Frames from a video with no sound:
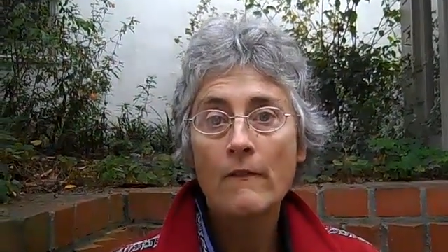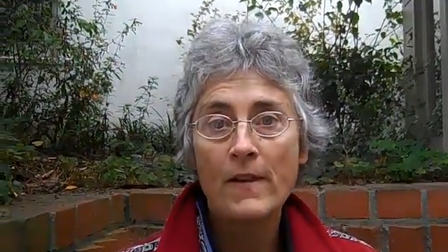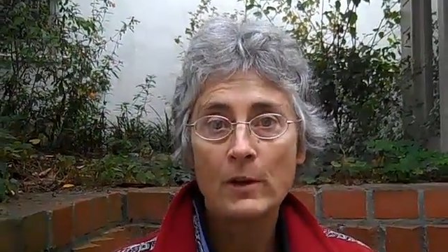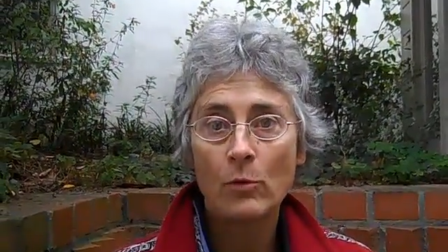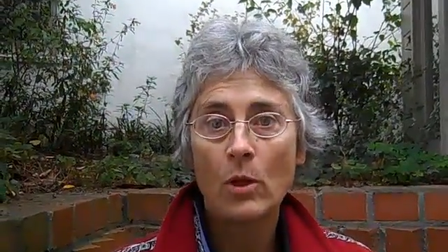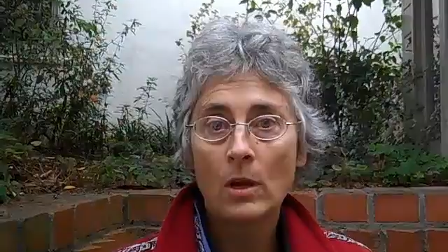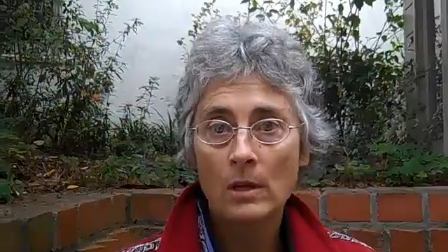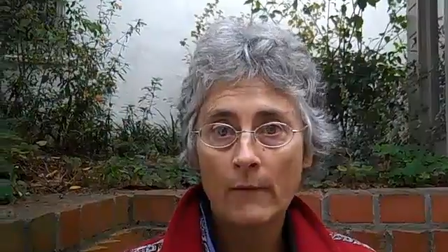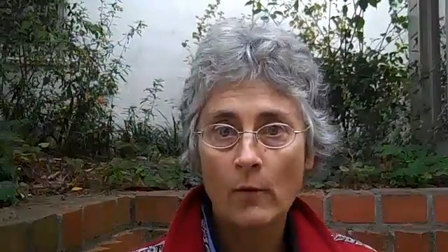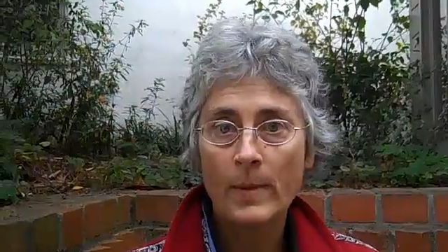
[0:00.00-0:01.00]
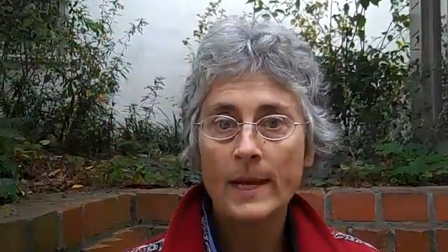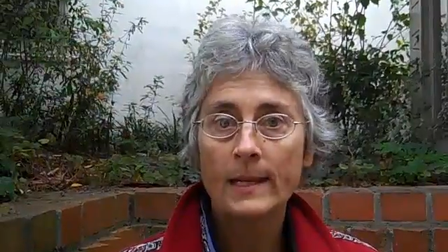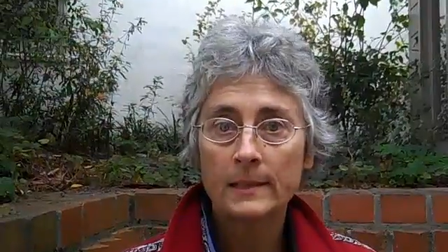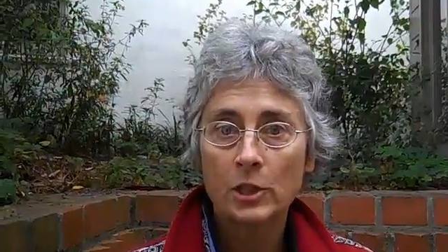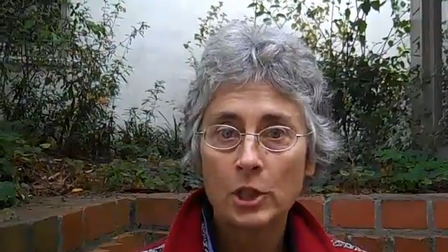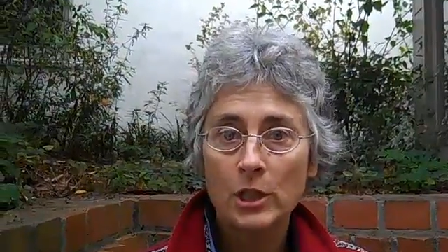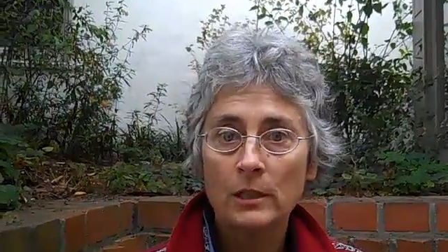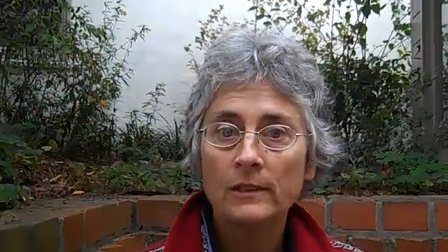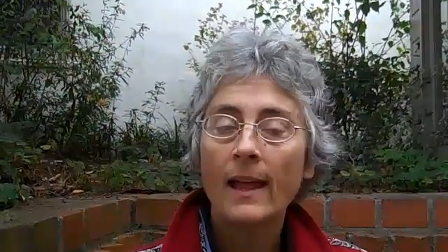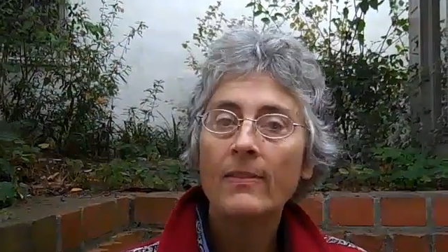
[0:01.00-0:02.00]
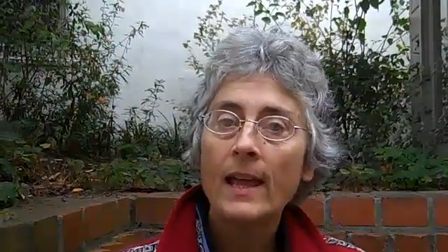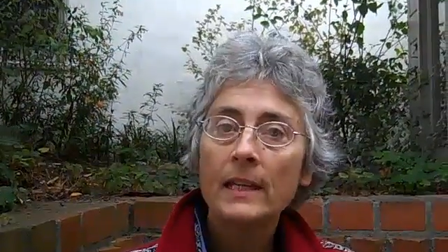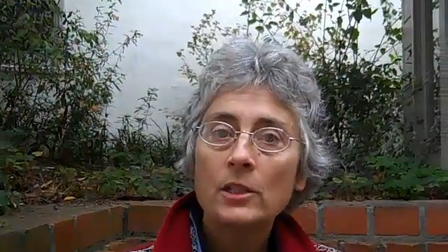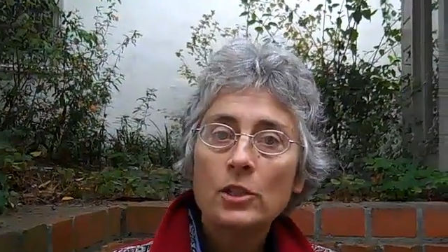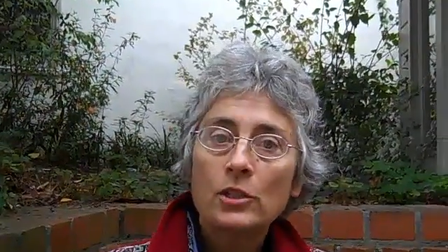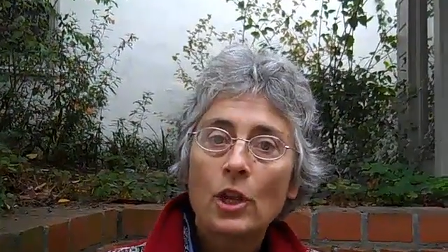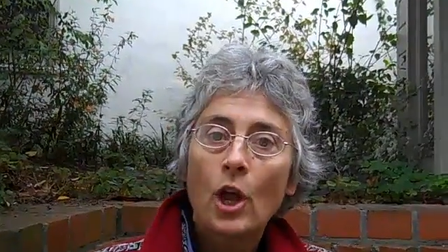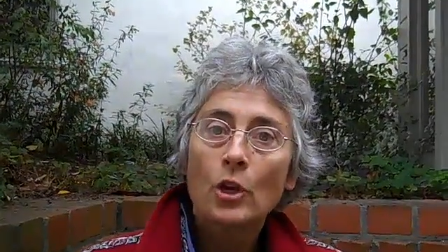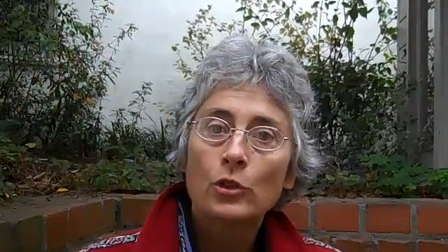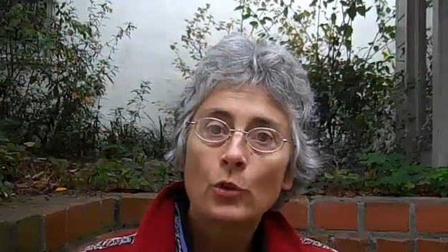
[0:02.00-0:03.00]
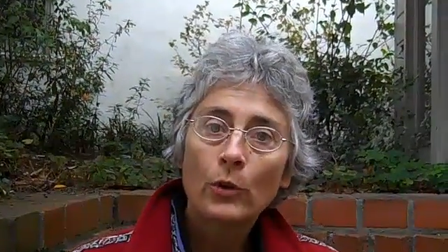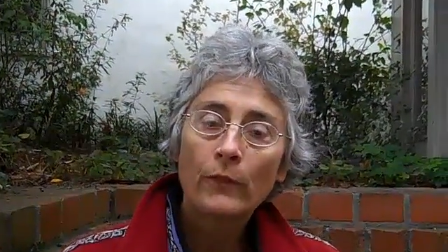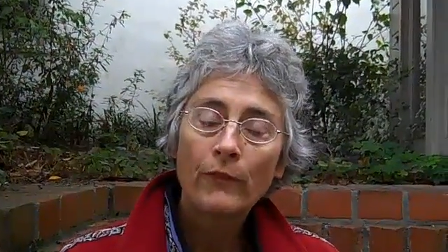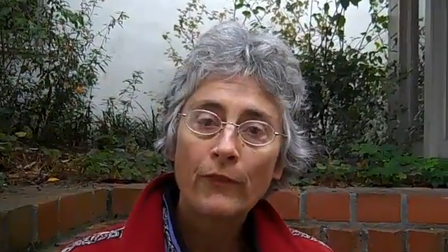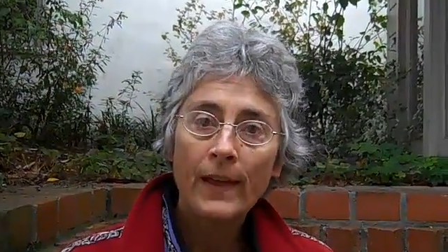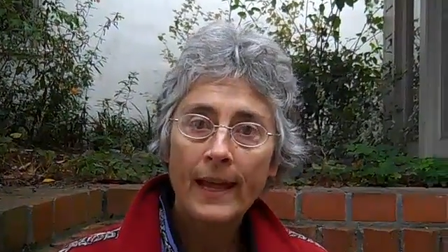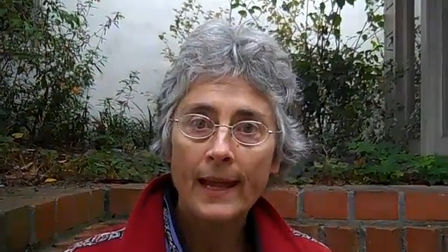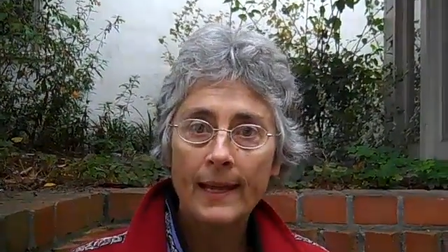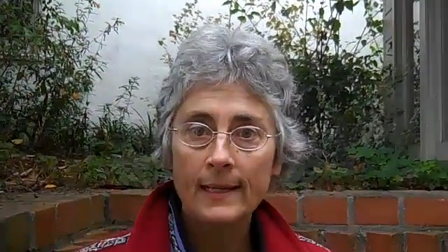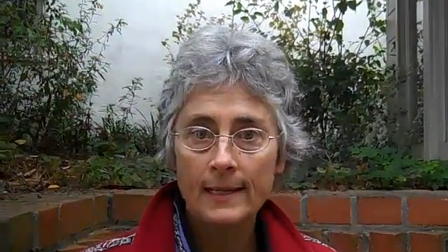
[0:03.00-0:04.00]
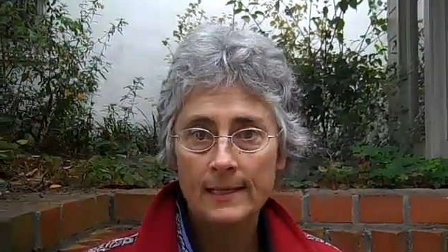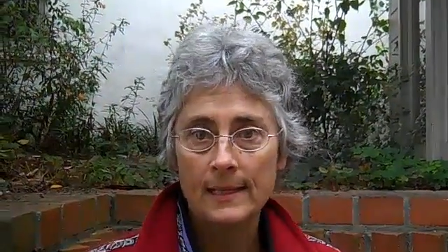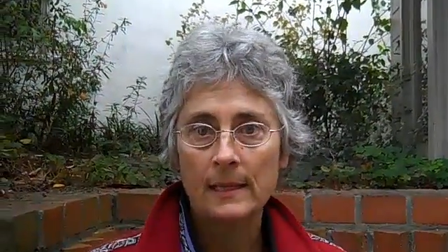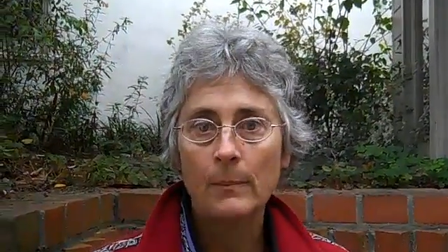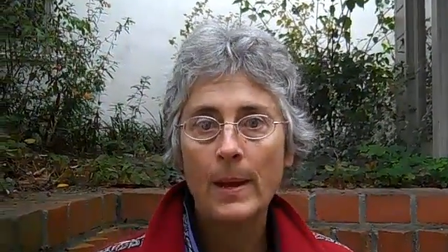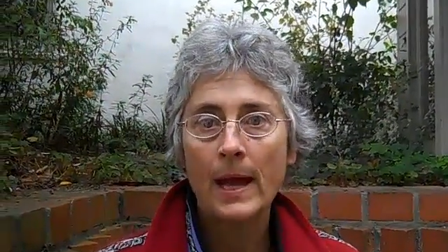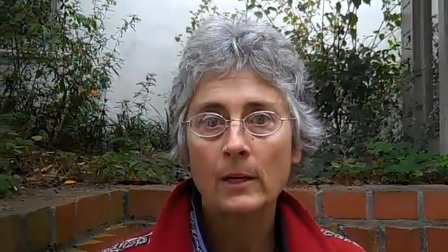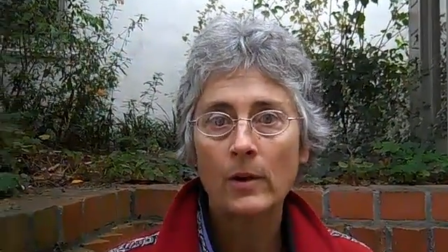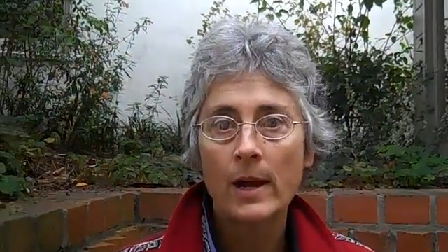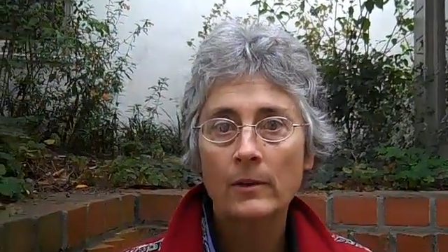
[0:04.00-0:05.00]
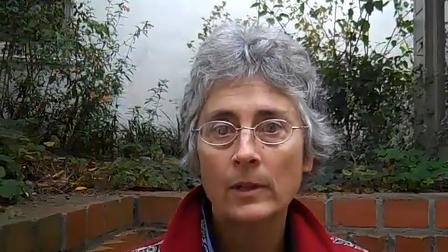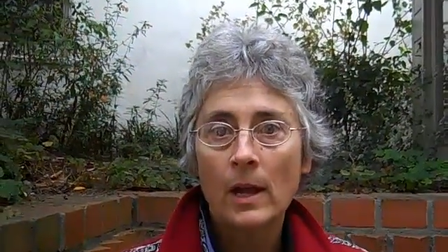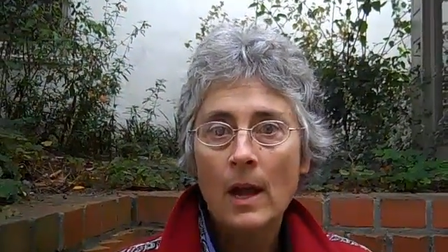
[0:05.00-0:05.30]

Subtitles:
federal government as a shield, and they can just sort of fade into the background,